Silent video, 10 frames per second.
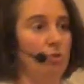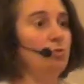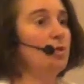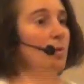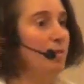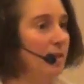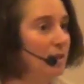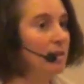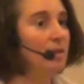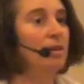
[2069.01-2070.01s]
do
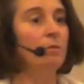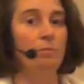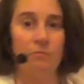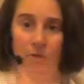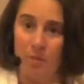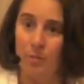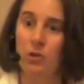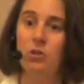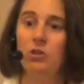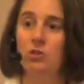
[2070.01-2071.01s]
something from the
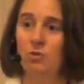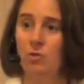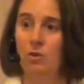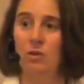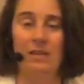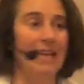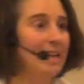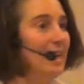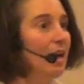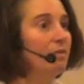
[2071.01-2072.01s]
purging school,
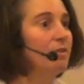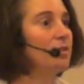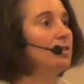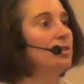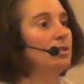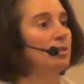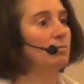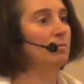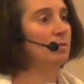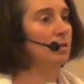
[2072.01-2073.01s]
get it out of our system.